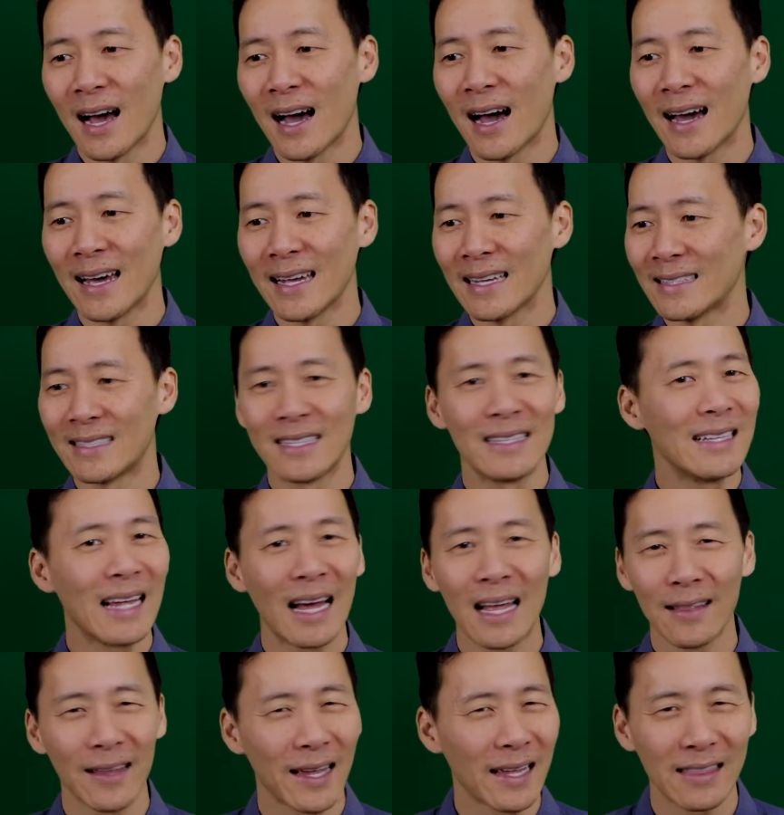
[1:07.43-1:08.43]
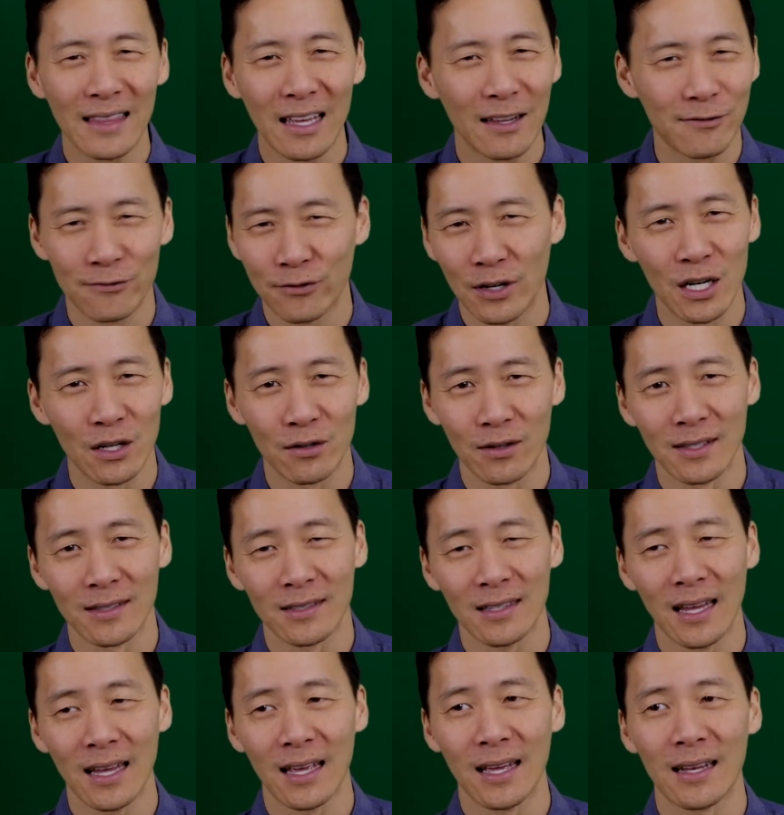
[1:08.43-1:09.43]
I did not like that fragrance,
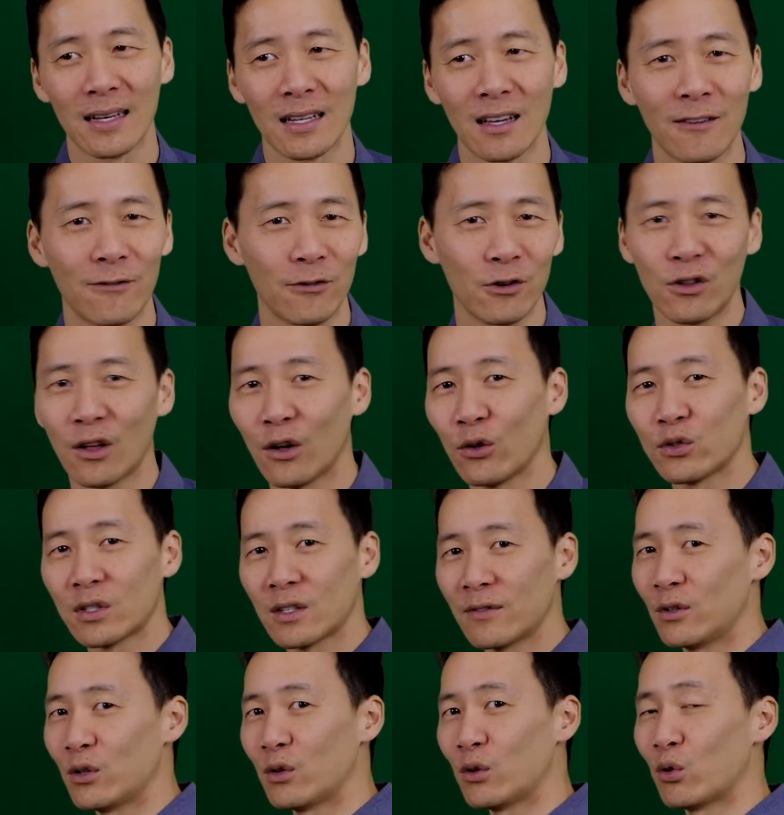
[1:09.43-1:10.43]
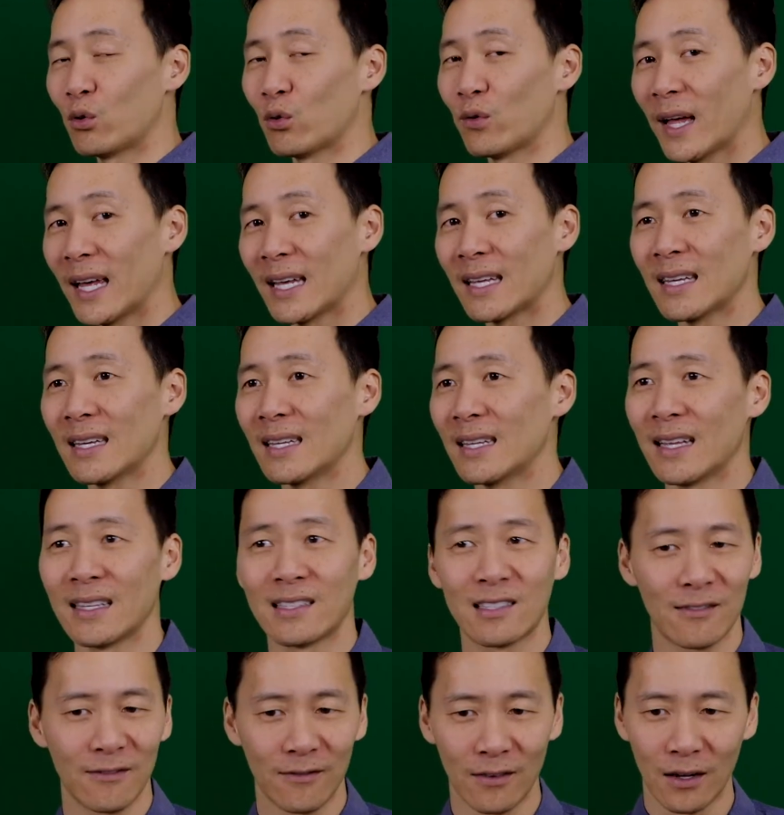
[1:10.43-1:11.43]
and uh, for those of you who like it,
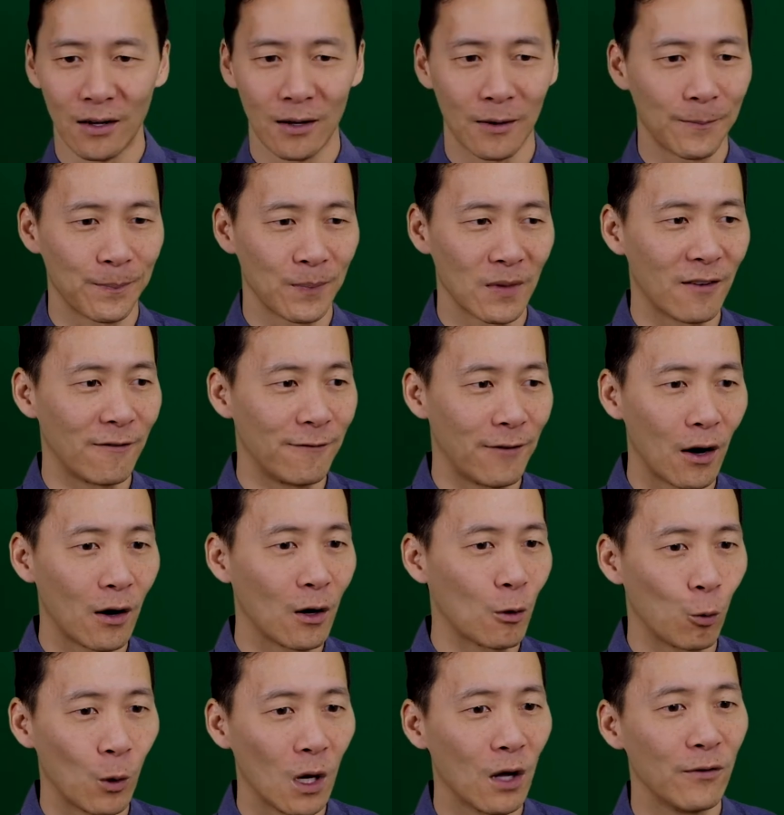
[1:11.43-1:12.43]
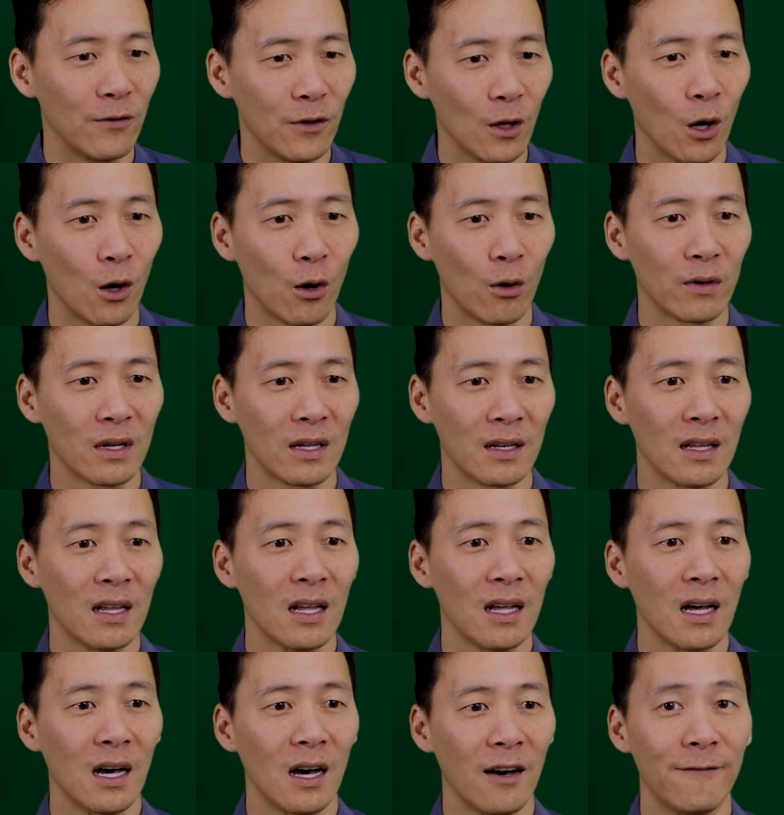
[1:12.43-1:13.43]
it's um, very well known and
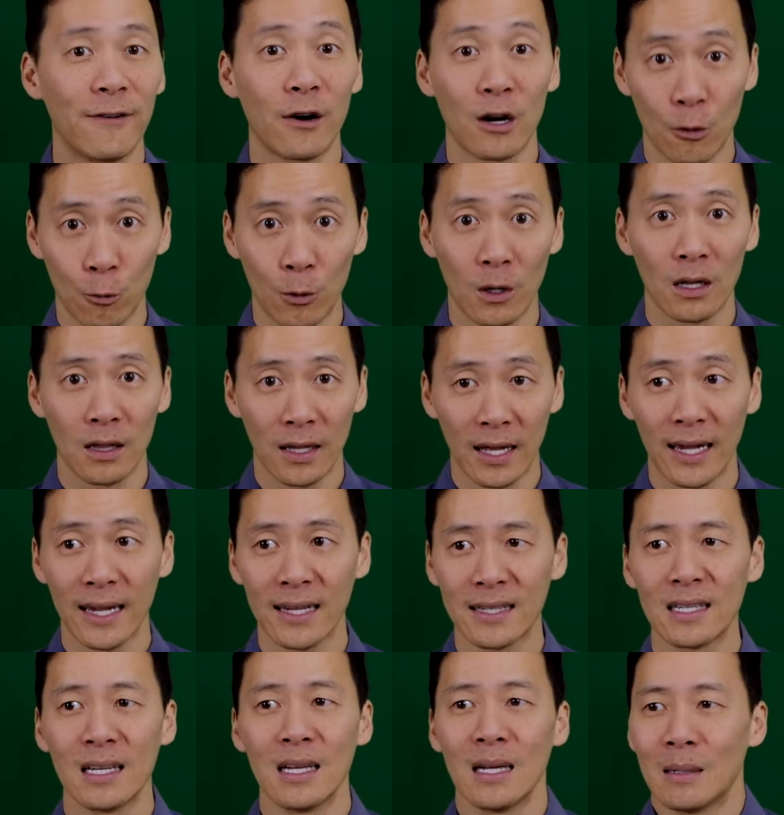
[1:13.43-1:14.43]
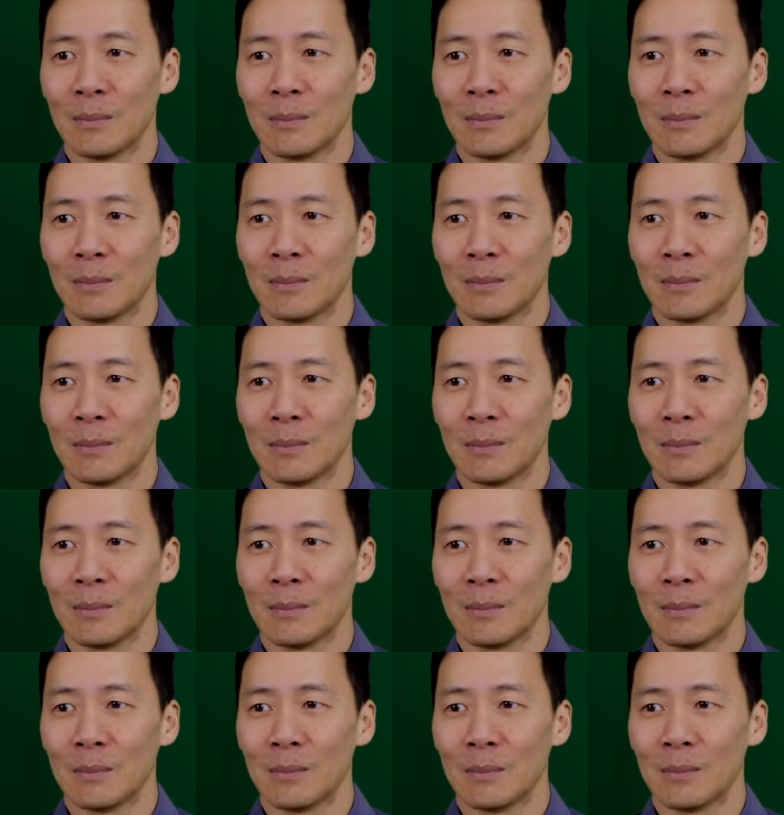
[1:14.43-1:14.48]
very well liked.